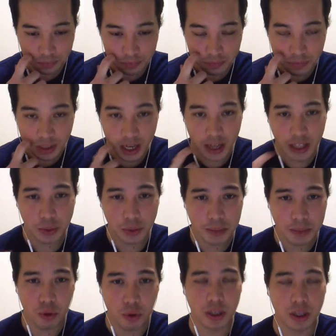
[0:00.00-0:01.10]
And it's really
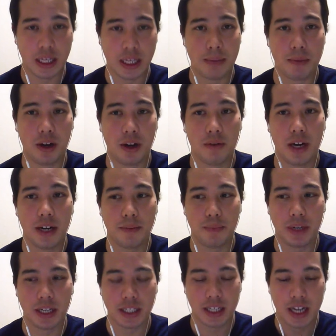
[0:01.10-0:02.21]
important to think about, right?
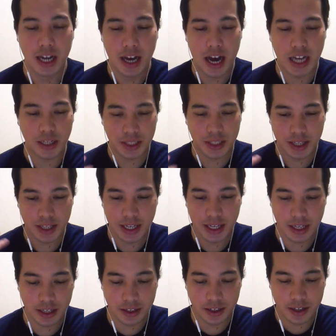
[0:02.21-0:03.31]
Because as I was
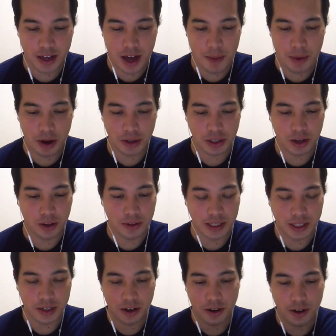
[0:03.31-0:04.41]
thinking about all these
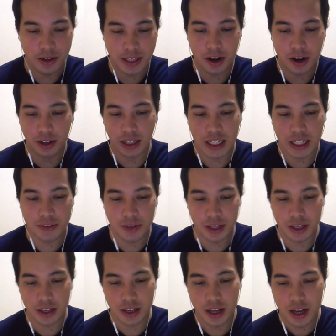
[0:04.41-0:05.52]
cards that are
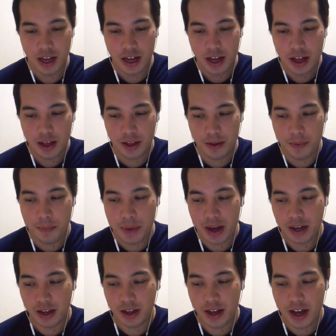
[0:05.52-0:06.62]
leaving the
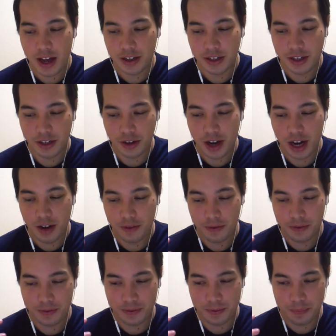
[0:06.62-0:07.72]
meta and, kind of
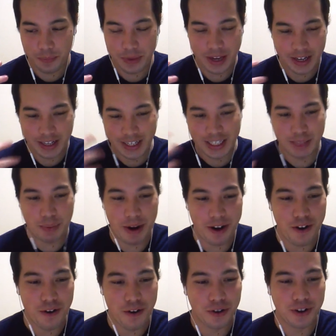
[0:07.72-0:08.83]
being in despair
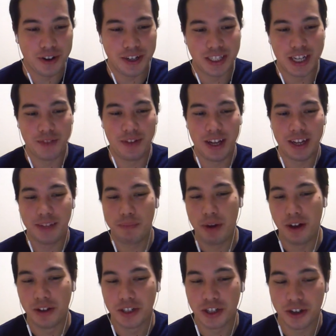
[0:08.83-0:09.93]
over stuff like
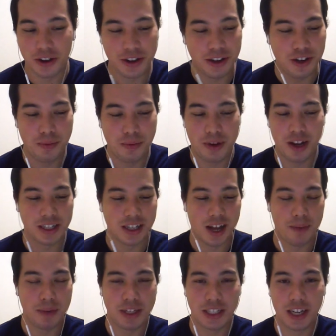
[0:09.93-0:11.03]
Belcher, Healbot,
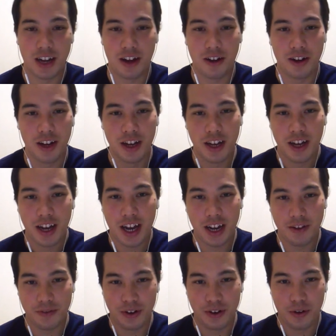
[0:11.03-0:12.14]
Zombie Chow, kind of,
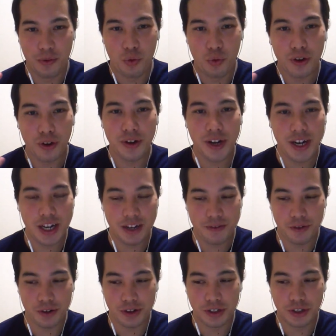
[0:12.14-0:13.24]
worrying for
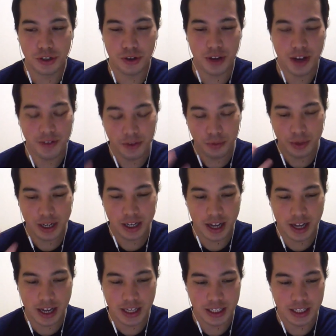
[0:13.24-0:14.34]
control, you have to
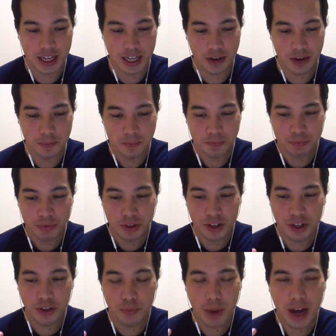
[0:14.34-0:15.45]
realize that
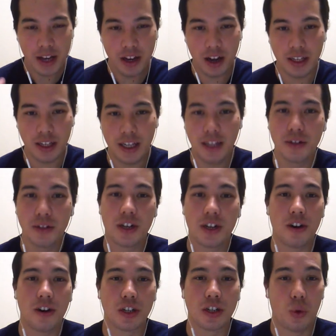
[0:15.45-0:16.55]
you might not need those
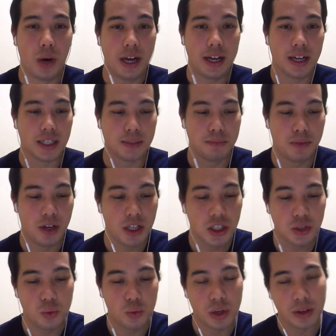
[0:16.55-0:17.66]
cards quite as
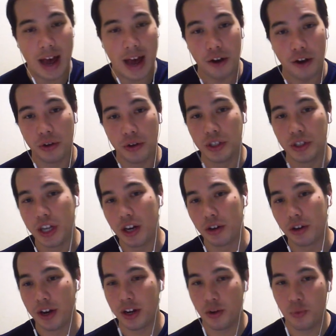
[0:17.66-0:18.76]
much with aggro in general
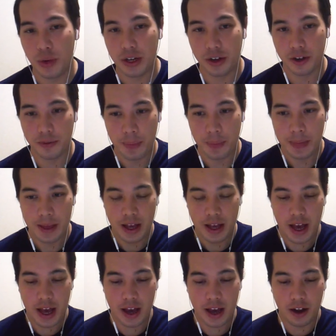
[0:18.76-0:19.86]
getting weaker.
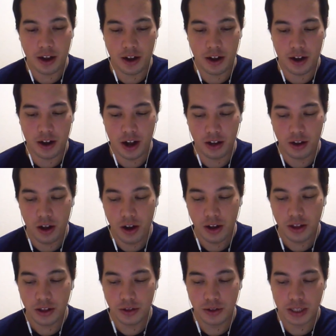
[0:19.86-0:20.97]
And along
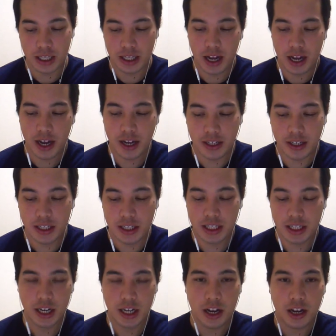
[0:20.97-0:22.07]
those lines,
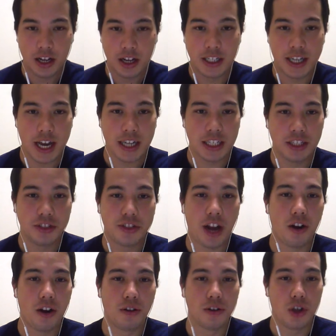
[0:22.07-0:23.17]
decks in
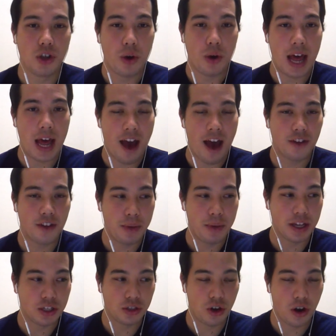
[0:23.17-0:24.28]
general don't have to be as
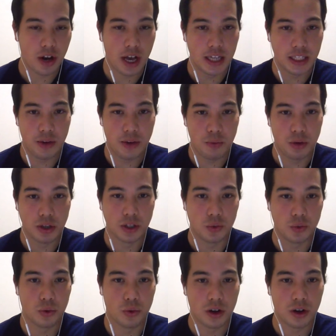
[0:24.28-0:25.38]
strong as they once
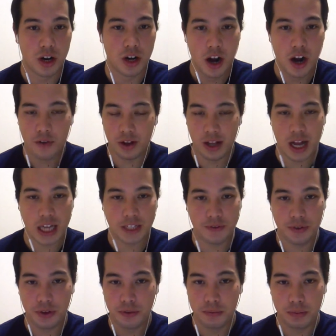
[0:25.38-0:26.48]
were. For the last
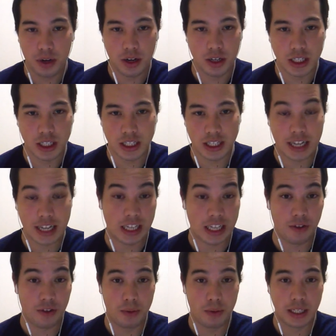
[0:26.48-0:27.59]
several
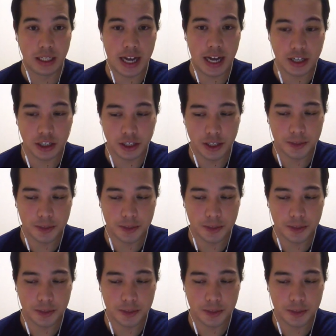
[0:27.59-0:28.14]
months actually,